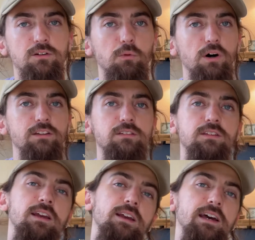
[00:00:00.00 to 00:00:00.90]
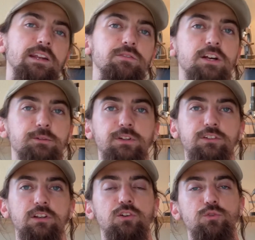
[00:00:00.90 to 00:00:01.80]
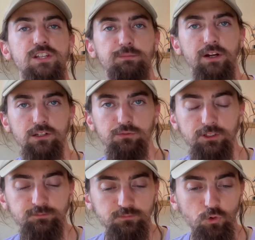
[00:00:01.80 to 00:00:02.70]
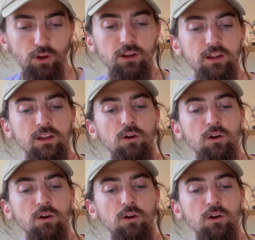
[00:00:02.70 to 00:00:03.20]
wants, and investments respectively, okay?